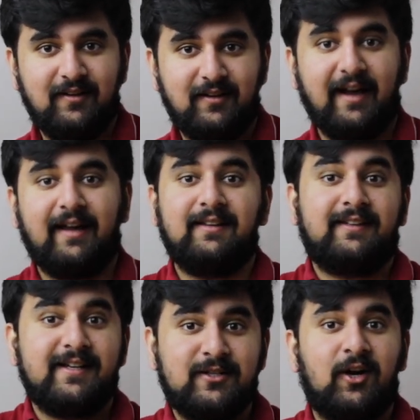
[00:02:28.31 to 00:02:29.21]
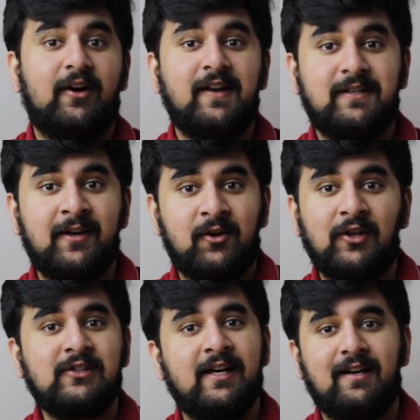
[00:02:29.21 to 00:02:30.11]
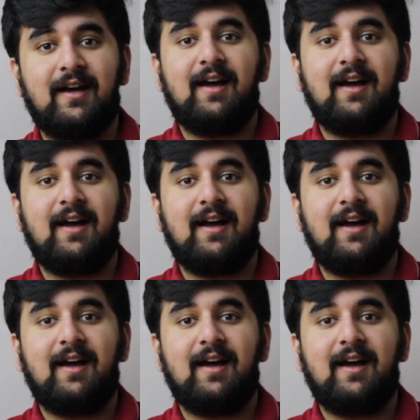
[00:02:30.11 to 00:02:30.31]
Like in this quarantine content,